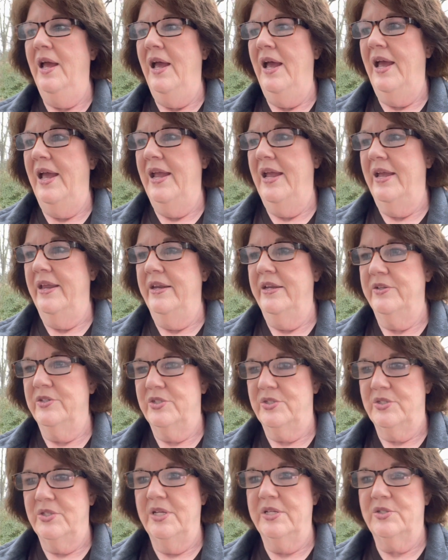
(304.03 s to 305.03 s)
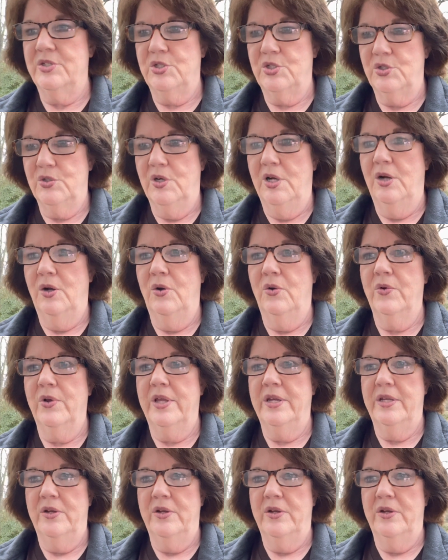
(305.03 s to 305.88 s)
And it's it's strong and